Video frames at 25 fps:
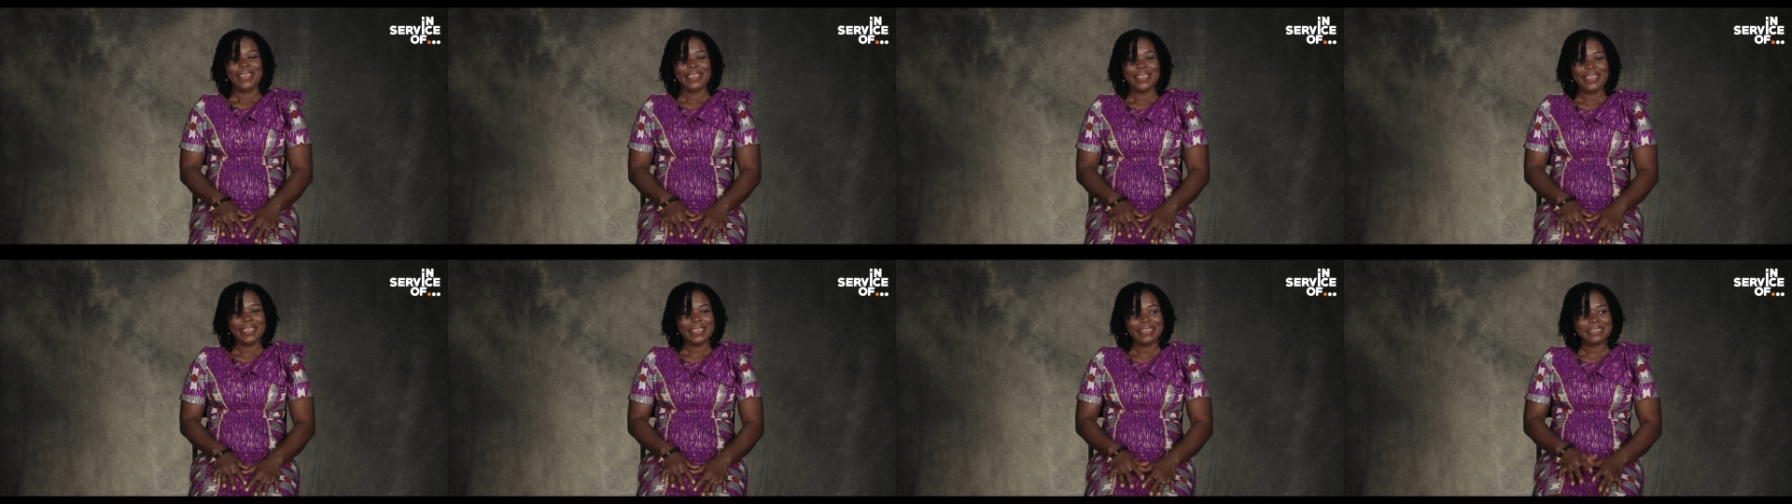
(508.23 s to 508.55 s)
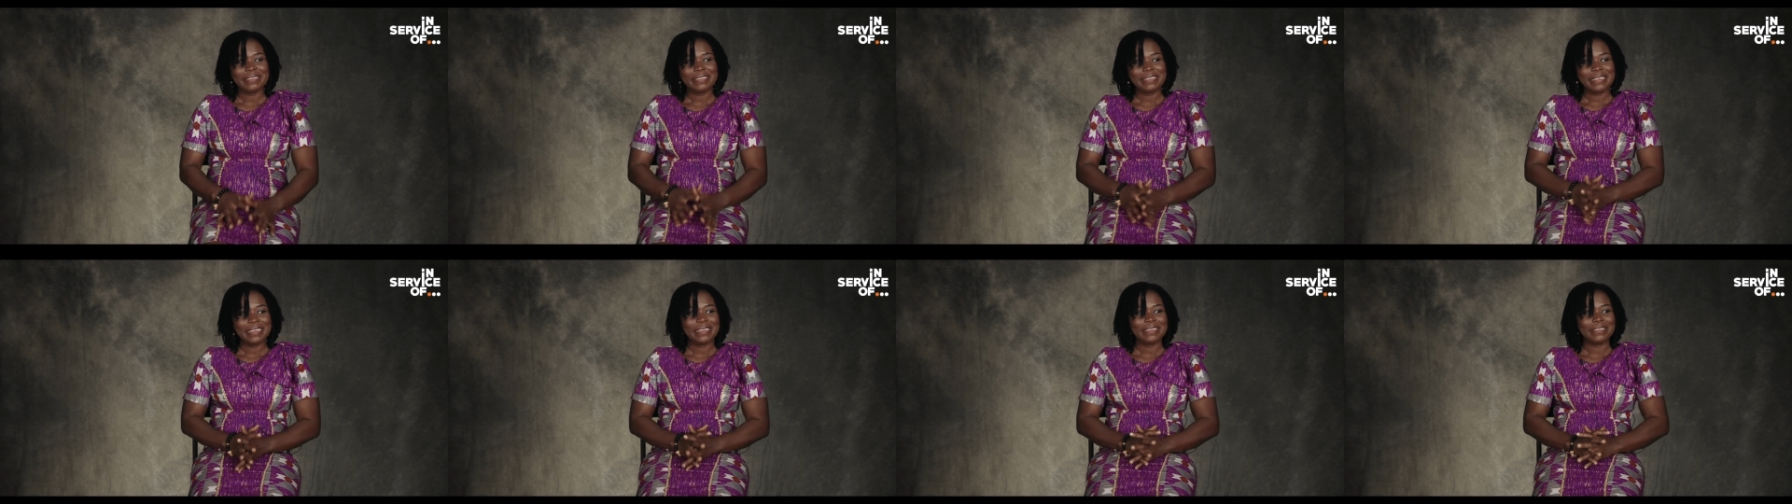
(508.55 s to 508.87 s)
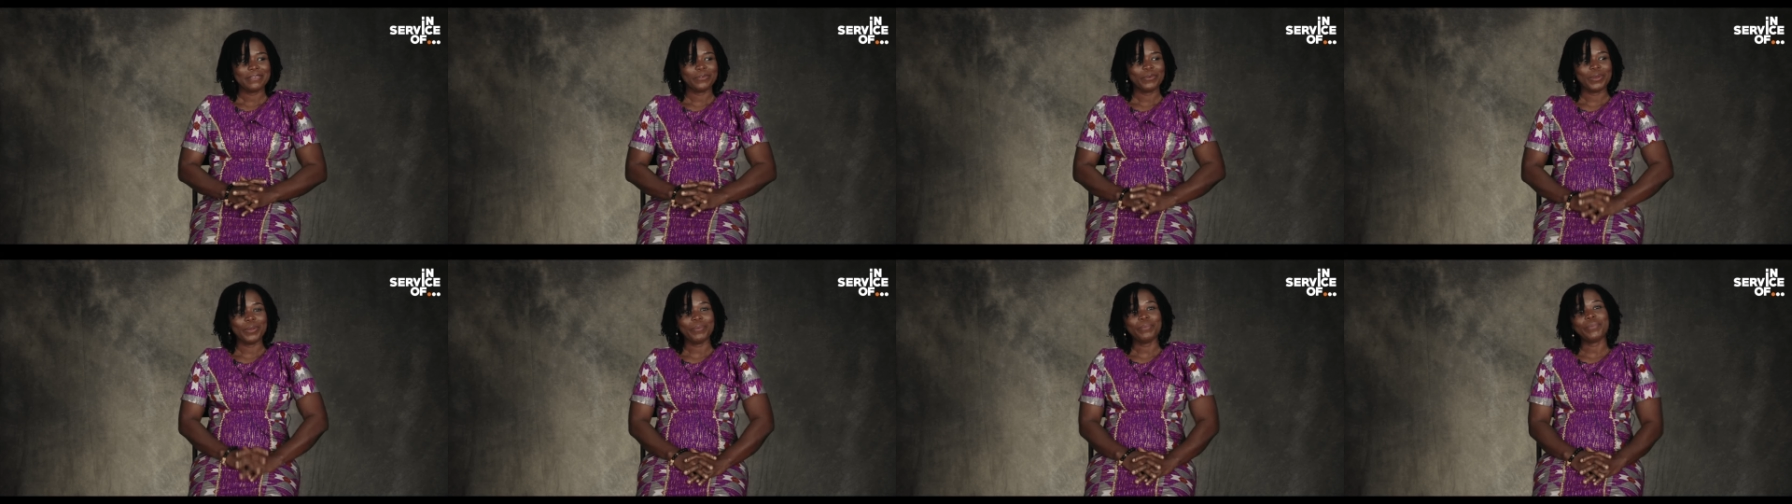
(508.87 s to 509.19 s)
Yes,
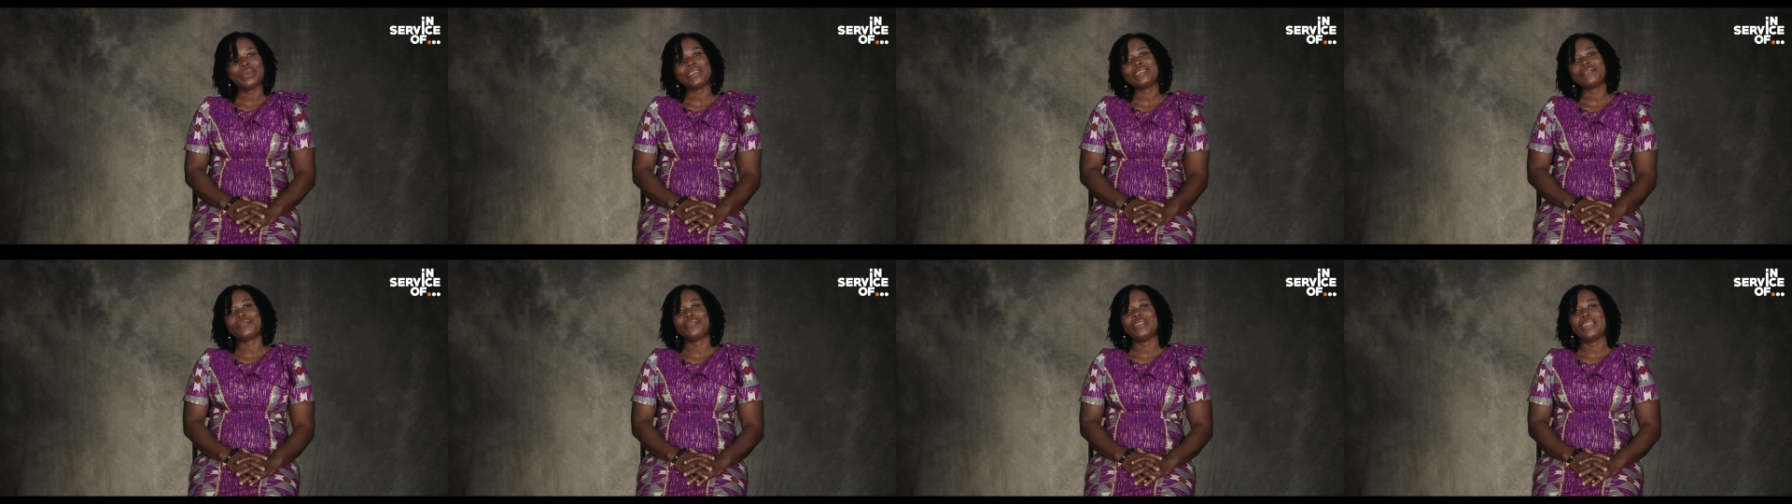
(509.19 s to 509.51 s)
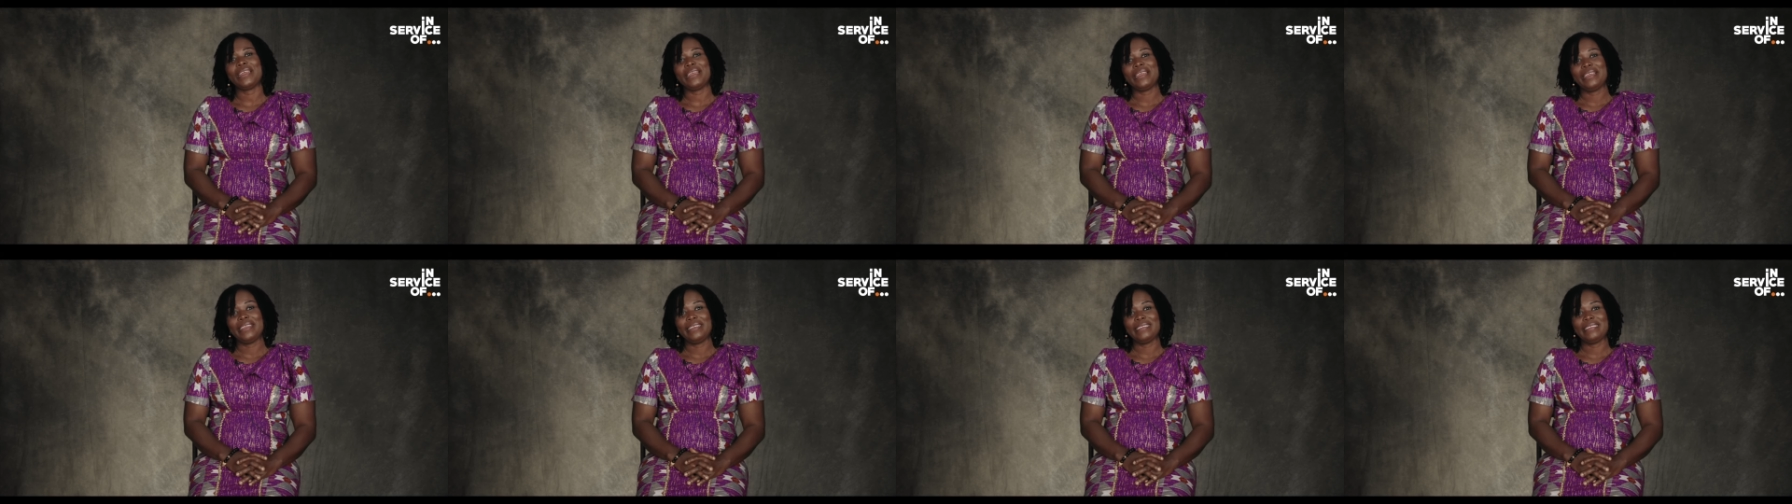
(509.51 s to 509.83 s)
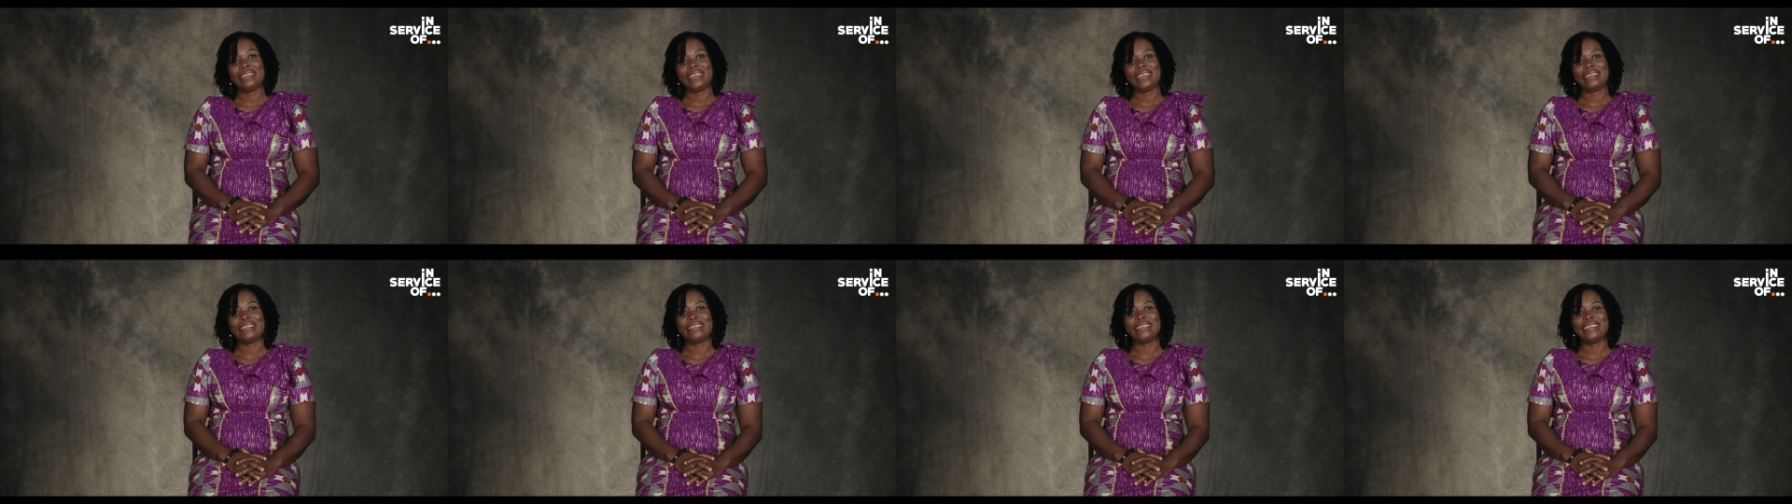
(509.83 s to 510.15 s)
there's one particular case
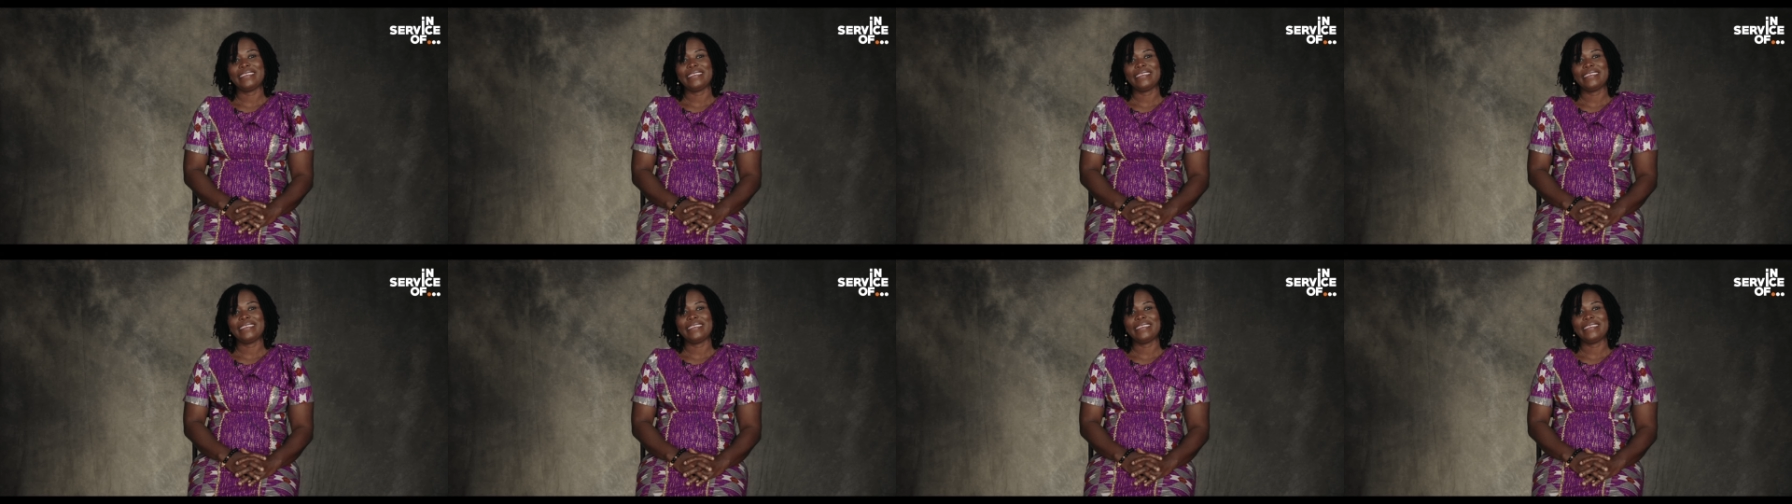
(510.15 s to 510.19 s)
that